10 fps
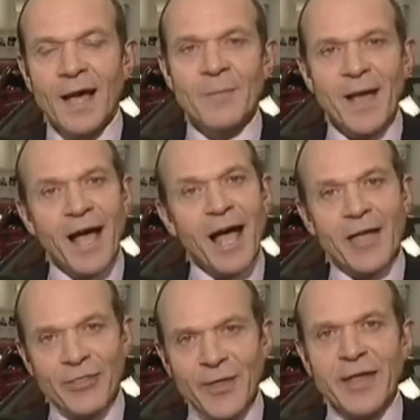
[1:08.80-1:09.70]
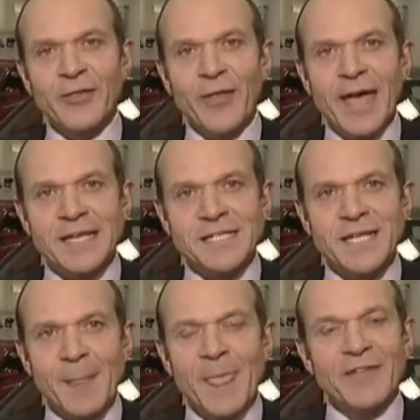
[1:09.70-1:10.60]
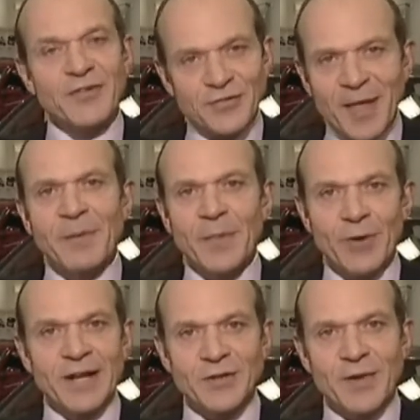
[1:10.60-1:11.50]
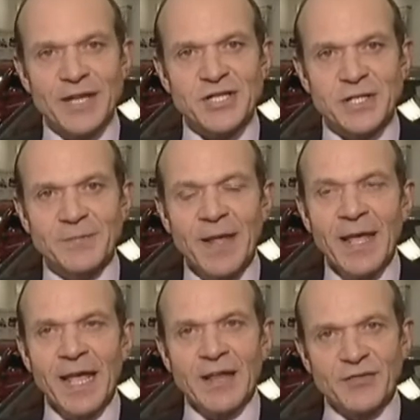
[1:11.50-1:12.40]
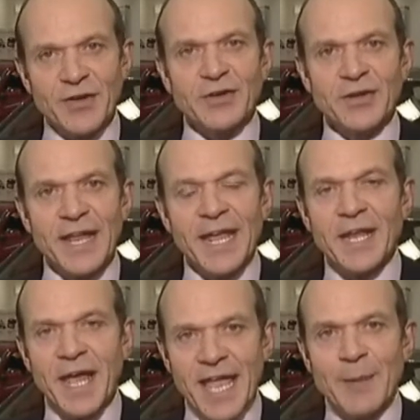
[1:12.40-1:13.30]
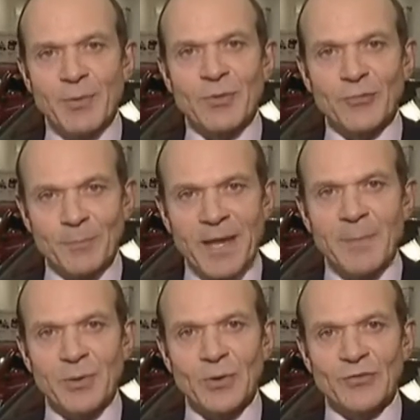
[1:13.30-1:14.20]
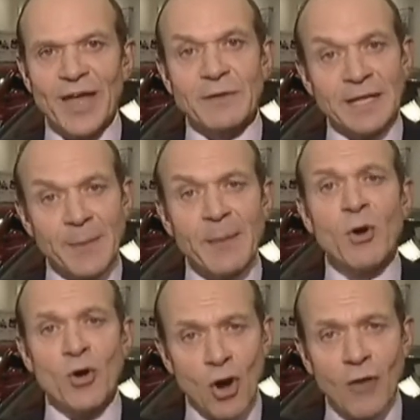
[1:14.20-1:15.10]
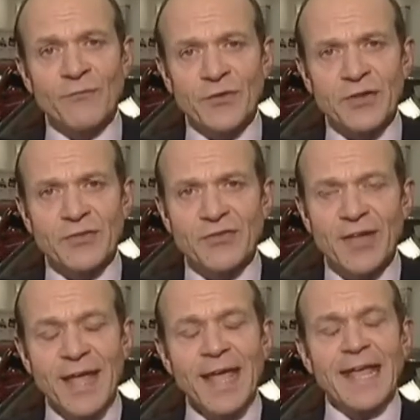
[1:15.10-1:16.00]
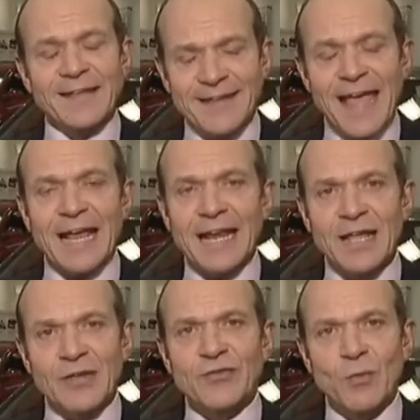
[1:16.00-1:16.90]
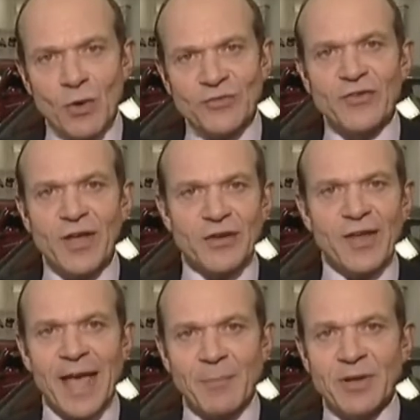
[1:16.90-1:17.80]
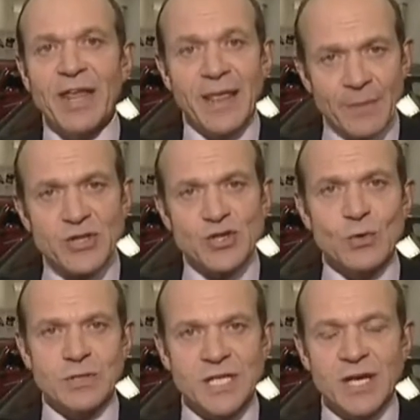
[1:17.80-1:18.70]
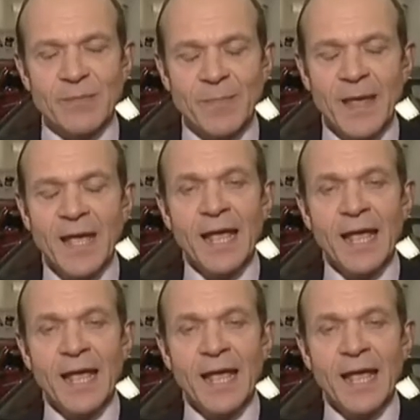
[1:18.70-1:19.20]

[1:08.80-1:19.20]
I think that it's a step in the right direction. It certainly enables people to have a little bit more confidence exactly as to what is going to happen in the short term.